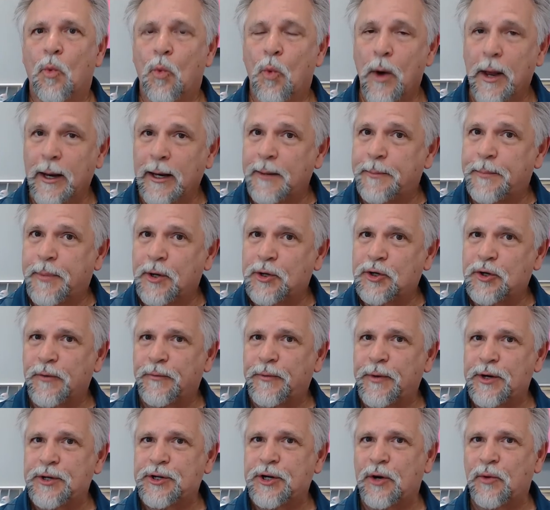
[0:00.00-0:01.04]
Will it put your
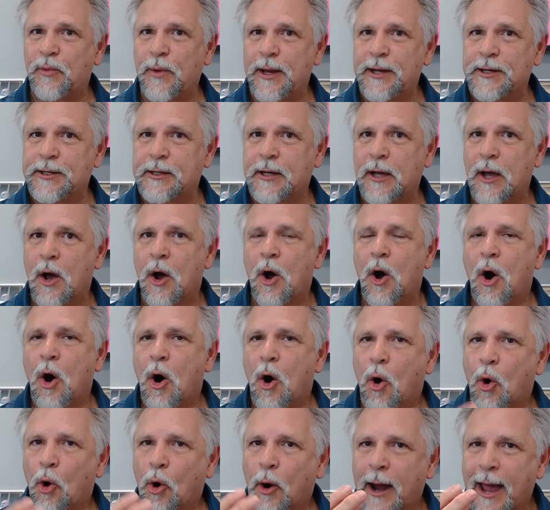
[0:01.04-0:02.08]
fish at risk?
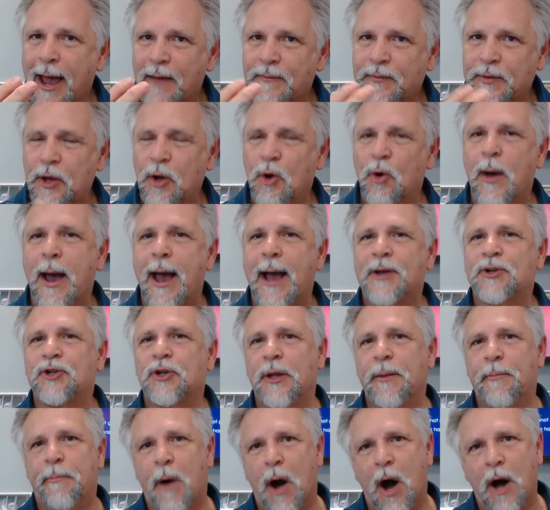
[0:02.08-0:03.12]
Or have you
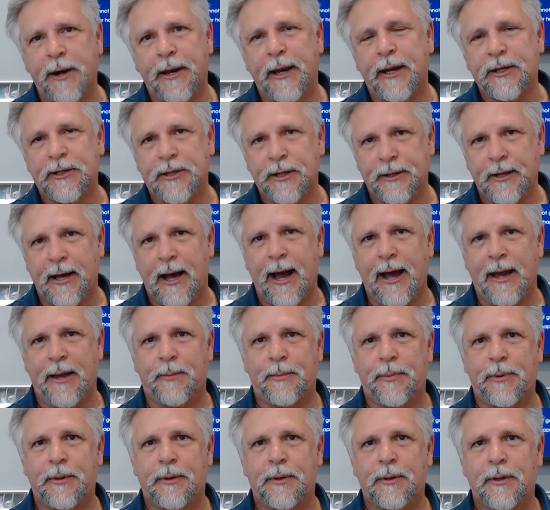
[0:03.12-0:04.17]
actually bought into the
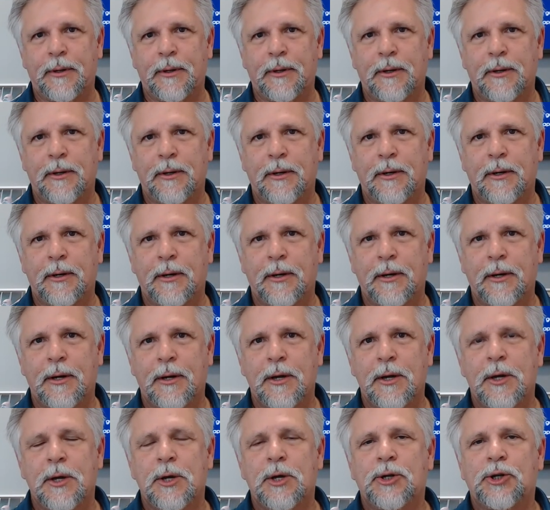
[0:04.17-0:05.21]
hype?
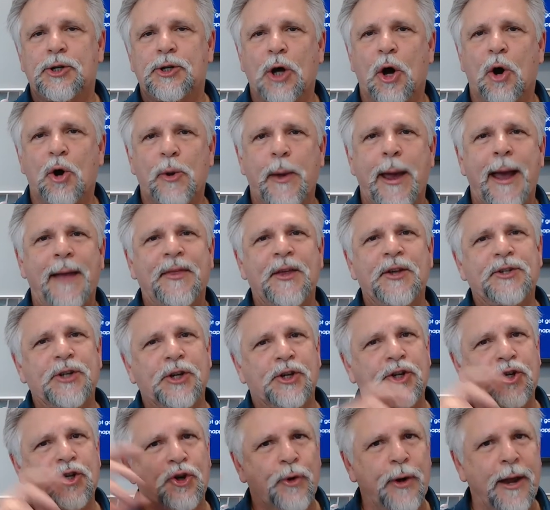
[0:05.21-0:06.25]
So you have these
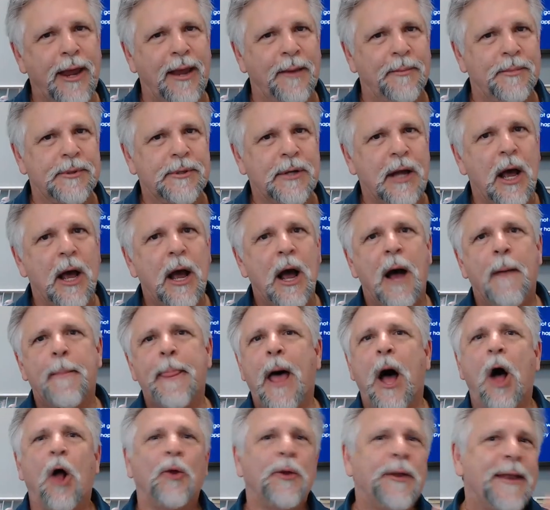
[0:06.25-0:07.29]
extremes.
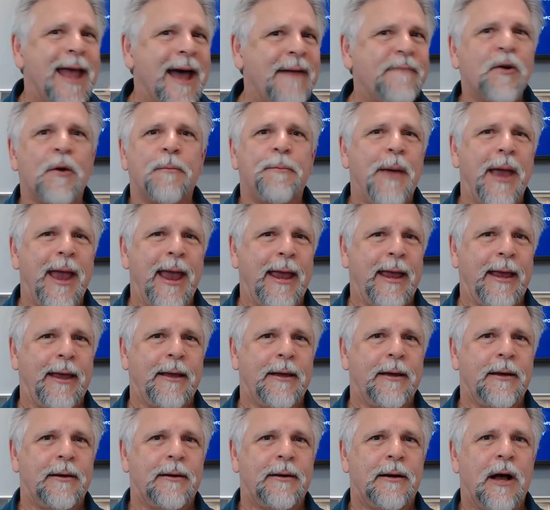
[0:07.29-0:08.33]
I'll never pay
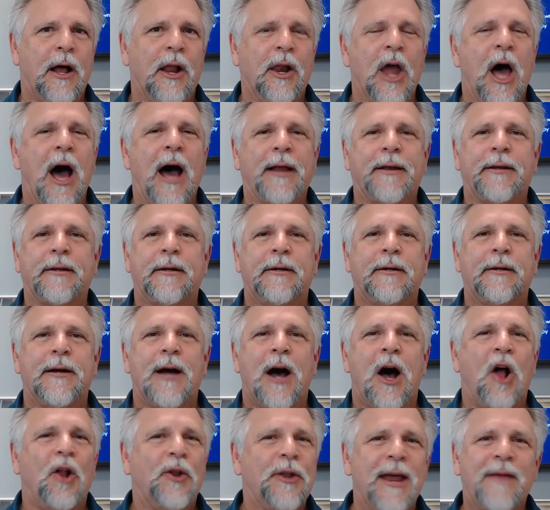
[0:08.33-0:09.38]
a lot.
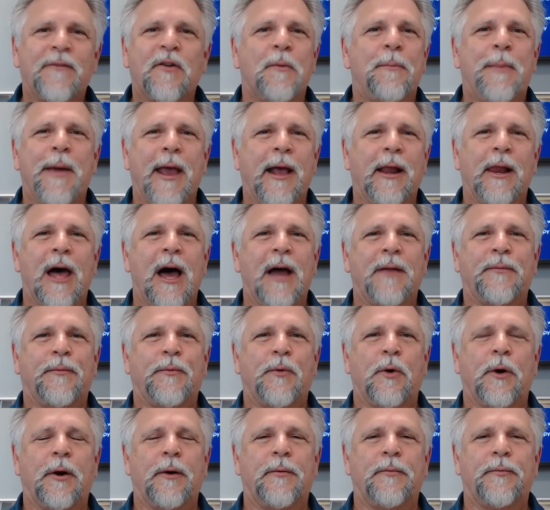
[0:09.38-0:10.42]
I'll never pay a lot
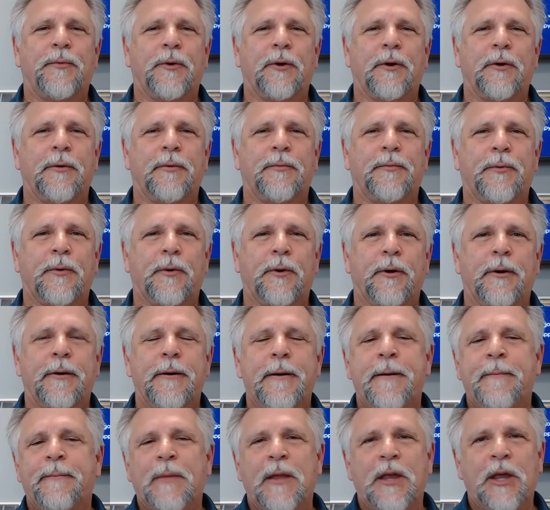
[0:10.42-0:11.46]
for, for, for,
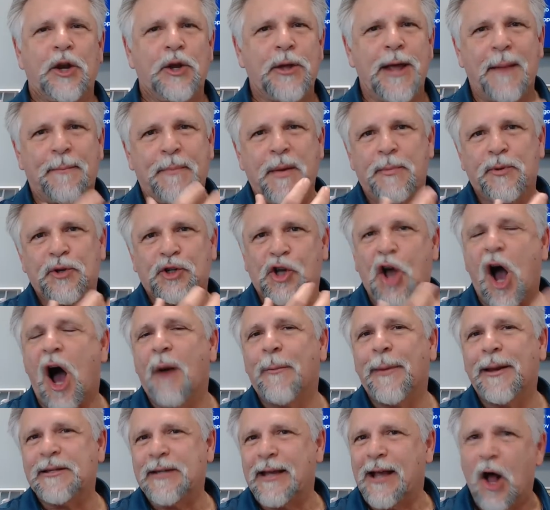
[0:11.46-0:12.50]
you know, you have people
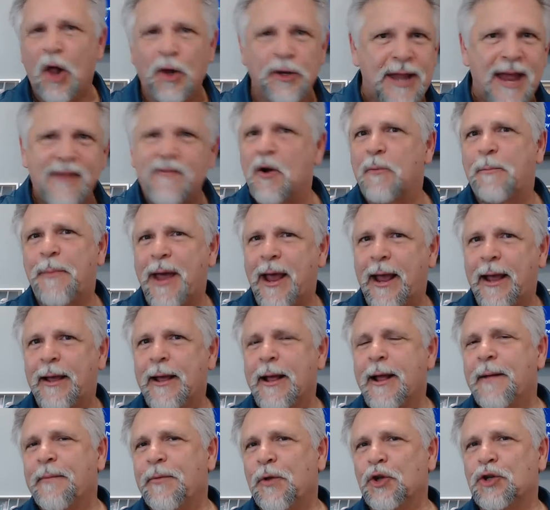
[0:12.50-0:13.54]
commenting, I'll never pay
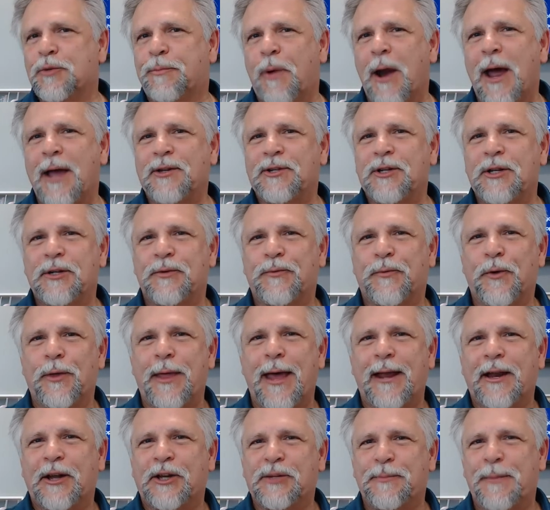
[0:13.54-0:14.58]
those prices for
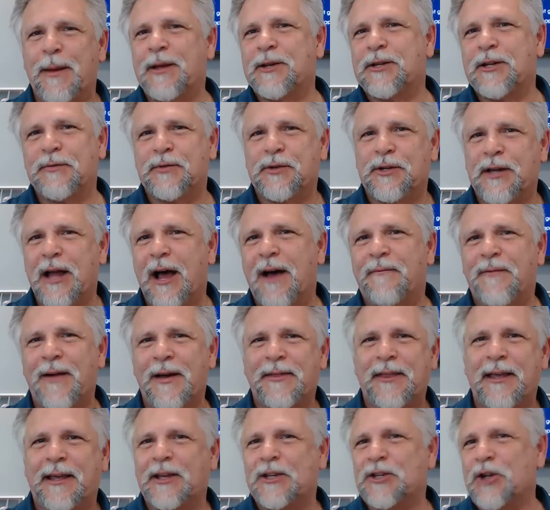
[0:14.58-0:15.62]
that expensive stuff. I
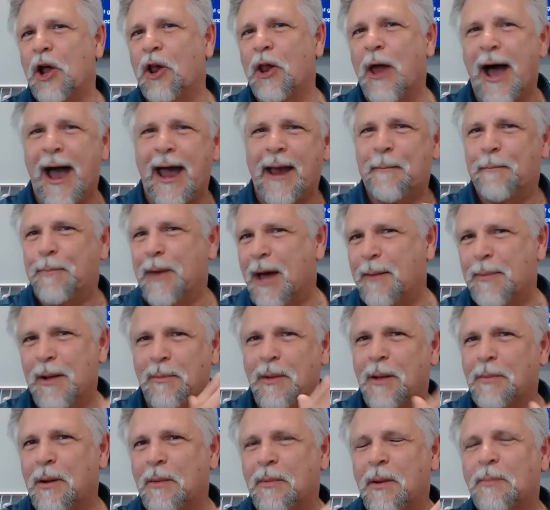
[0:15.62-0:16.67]
think it's all hype, blah, blah,
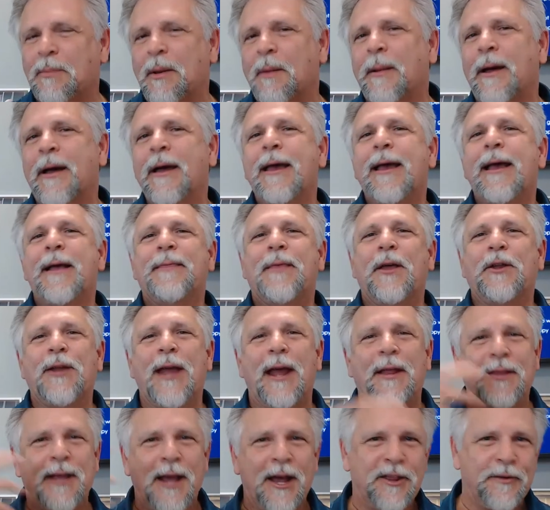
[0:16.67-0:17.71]
blah, blah, blah, blah. Then you
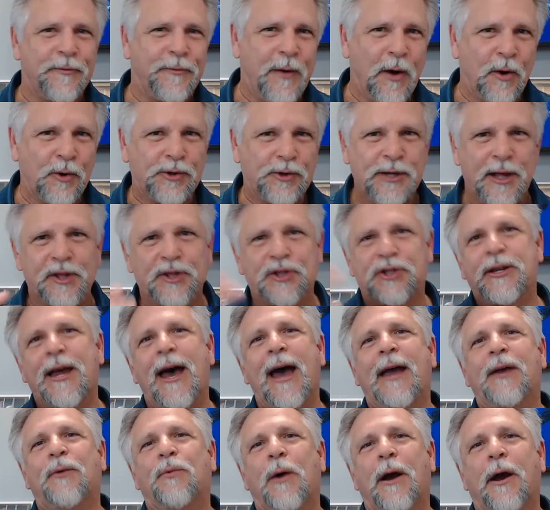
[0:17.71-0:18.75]
have the other folks, the other
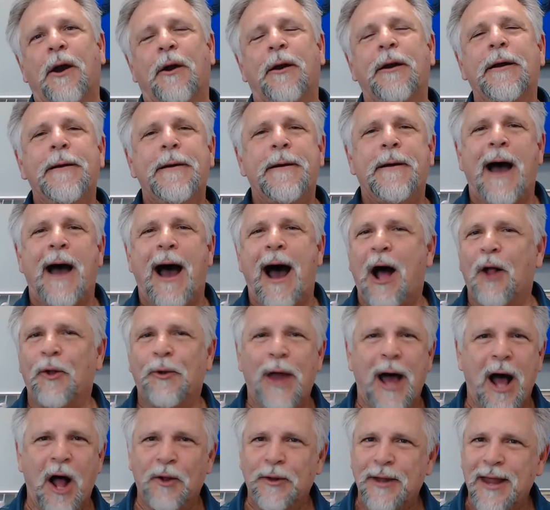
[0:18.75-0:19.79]
side, where I'll,
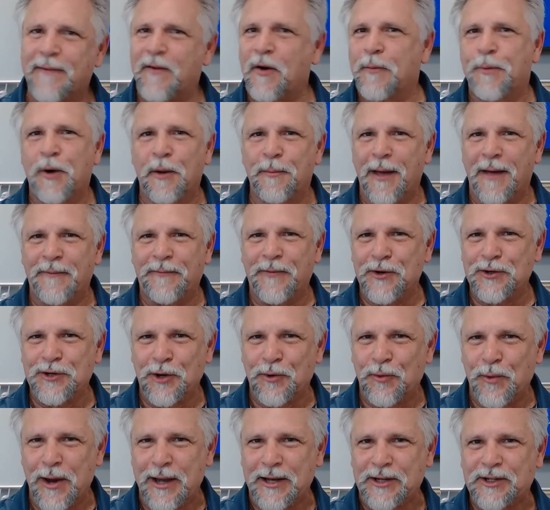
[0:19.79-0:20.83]
I'll never put my fish
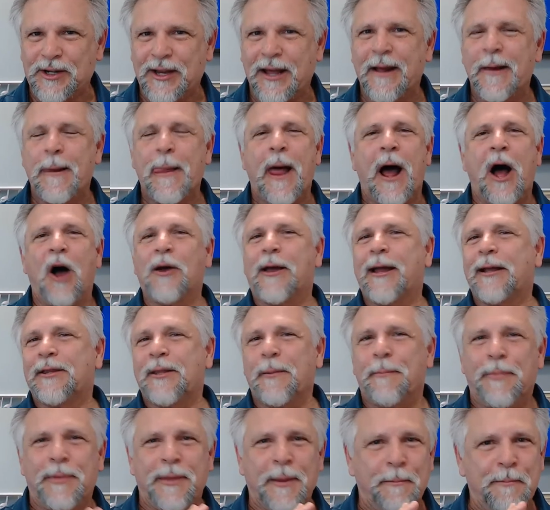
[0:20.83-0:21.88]
at risk. I'll get
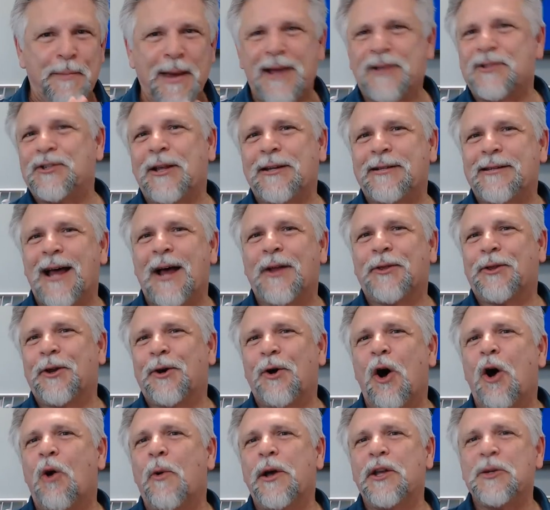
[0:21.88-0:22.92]
the, the best that's out
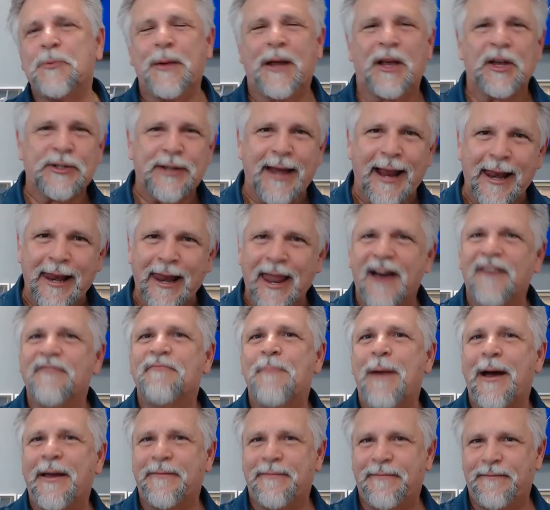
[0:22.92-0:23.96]
there always, because I love
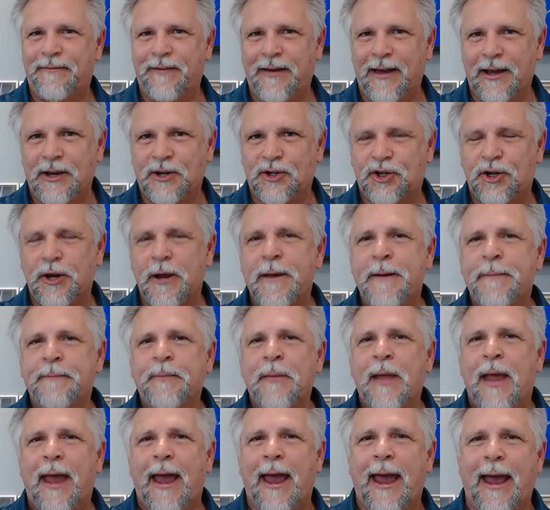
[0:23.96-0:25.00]
my fish.
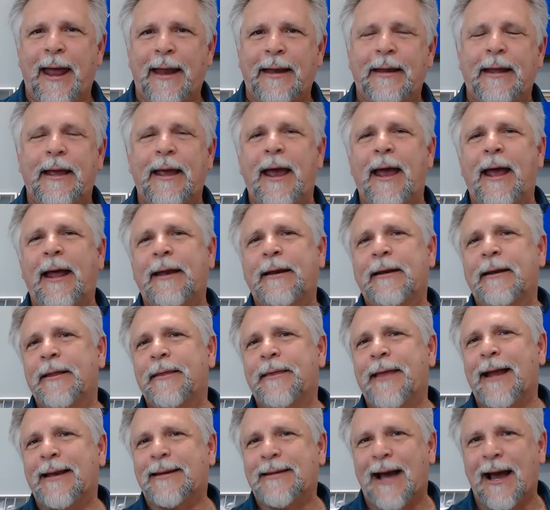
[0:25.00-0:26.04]
And and
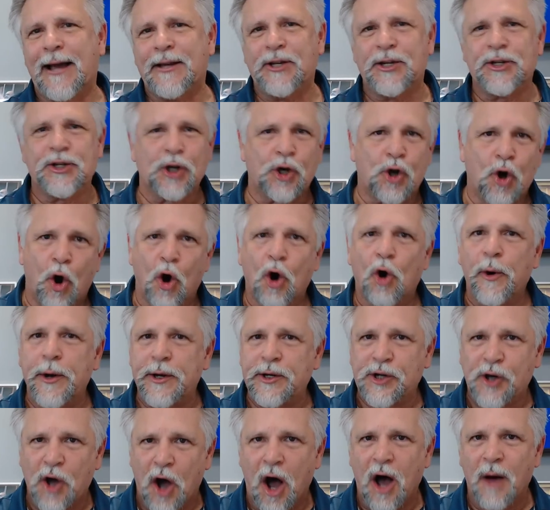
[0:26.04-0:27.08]
that ties into
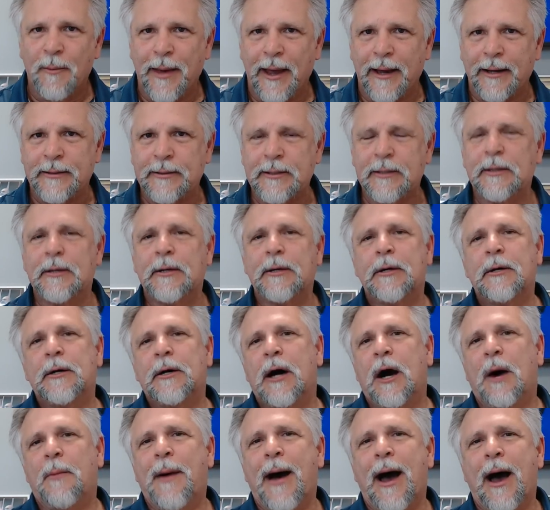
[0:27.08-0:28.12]
Corey's comment
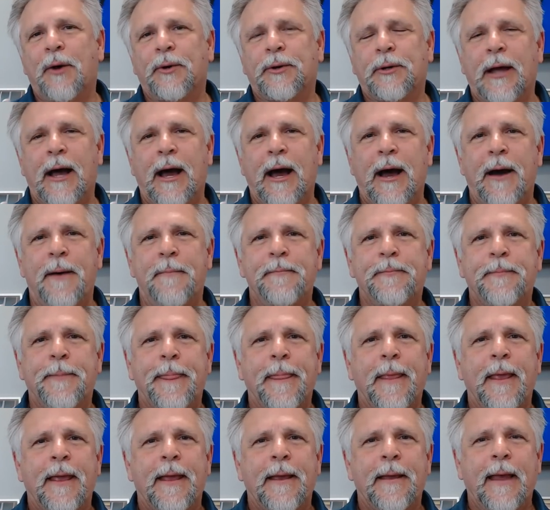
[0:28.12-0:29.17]
about um,
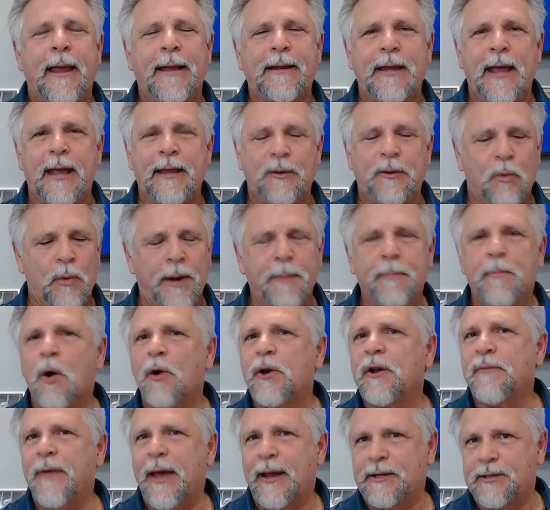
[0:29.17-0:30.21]
in, in what
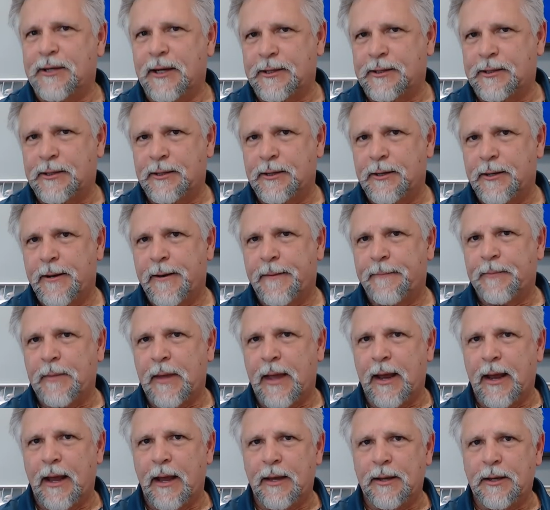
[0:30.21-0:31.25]
motivates us.
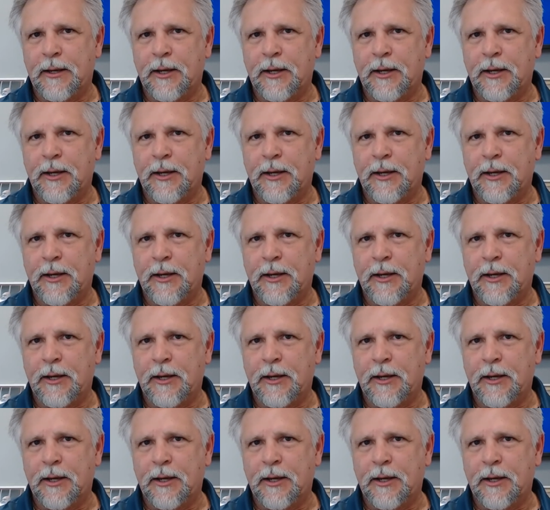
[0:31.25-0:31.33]
It, it,